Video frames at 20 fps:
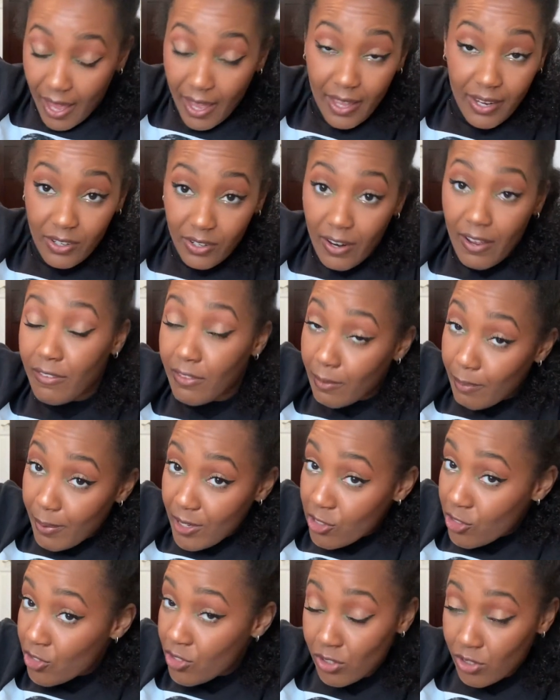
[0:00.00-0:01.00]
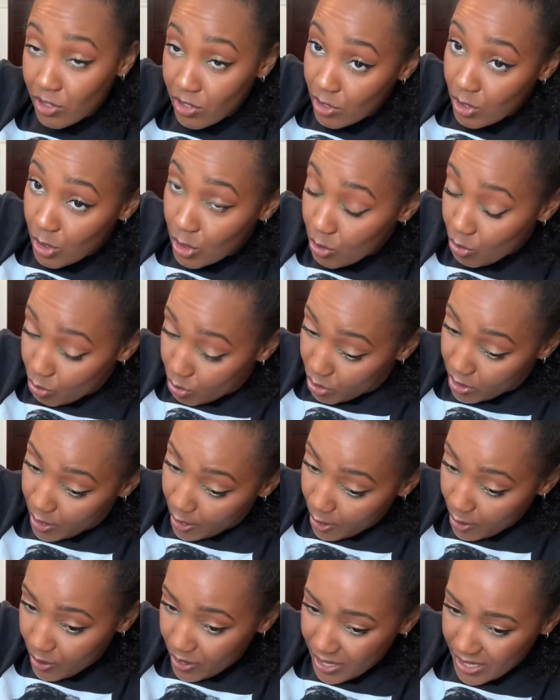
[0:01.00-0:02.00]
I don't have the patience to do
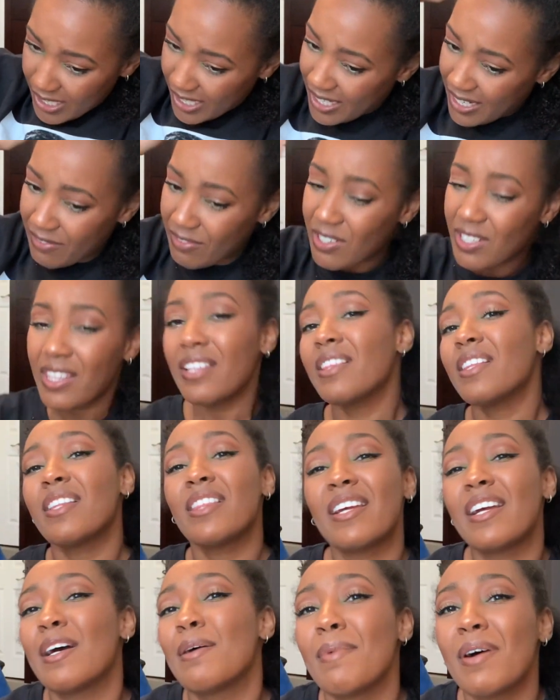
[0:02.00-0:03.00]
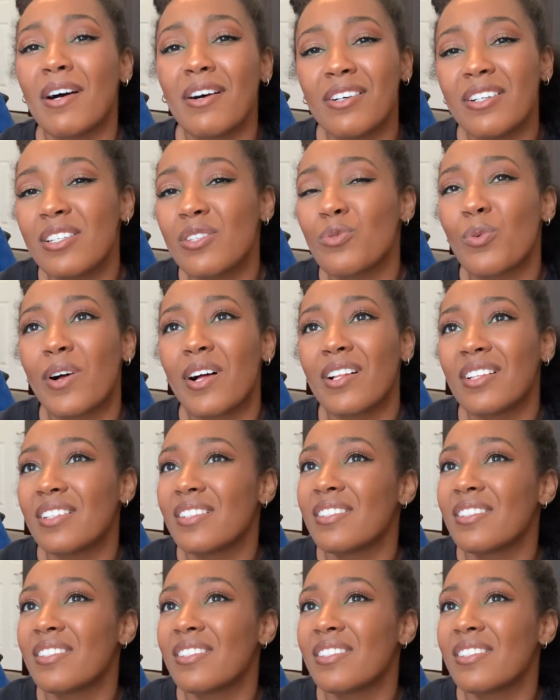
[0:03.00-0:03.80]
so, and I never think that they come out as well